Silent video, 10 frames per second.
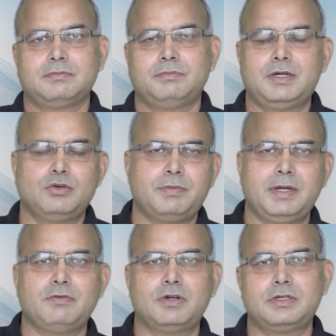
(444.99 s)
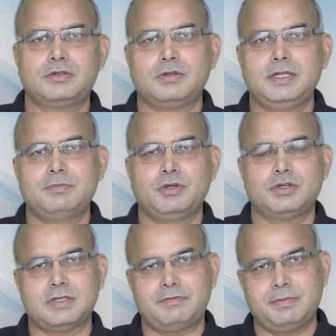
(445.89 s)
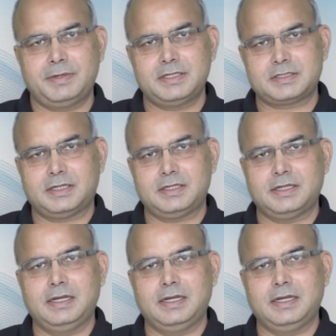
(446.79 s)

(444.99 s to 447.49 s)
but nobody wanted to clean because everybody started